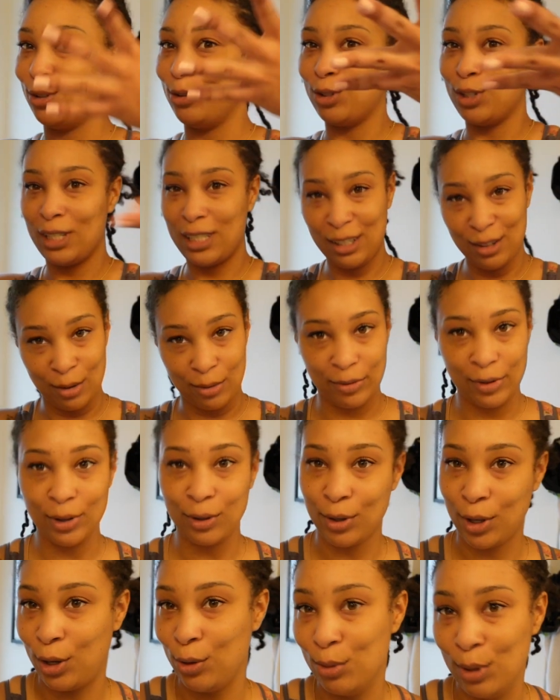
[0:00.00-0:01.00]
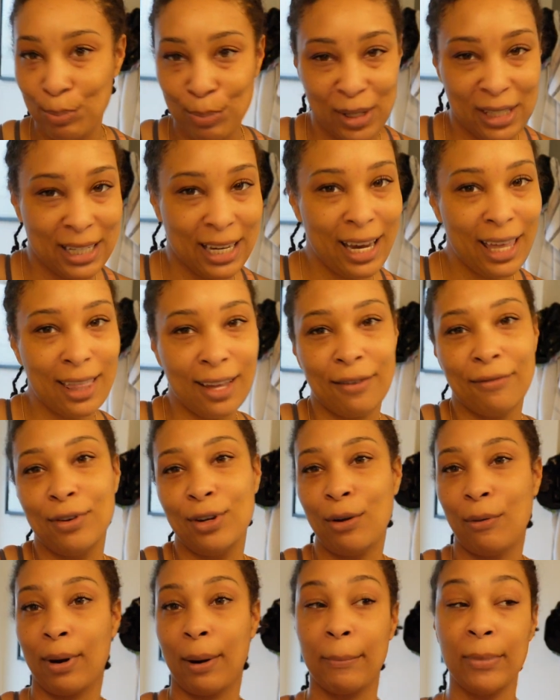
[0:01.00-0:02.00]
you should still feel cute and put together, if
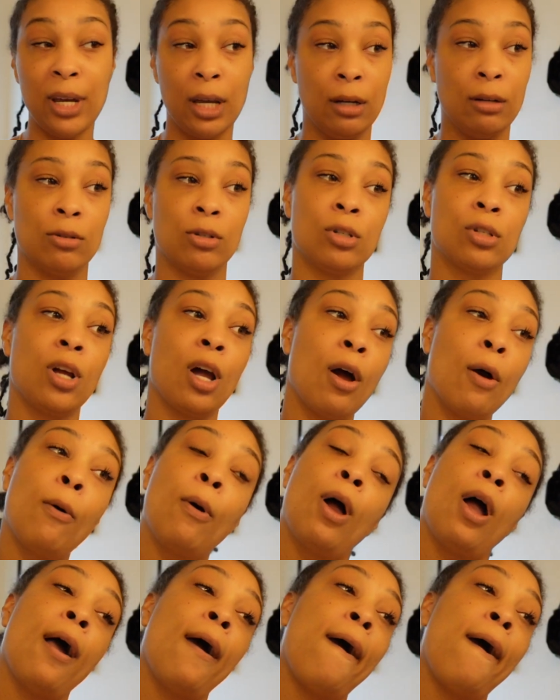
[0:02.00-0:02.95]
you know what I mean. So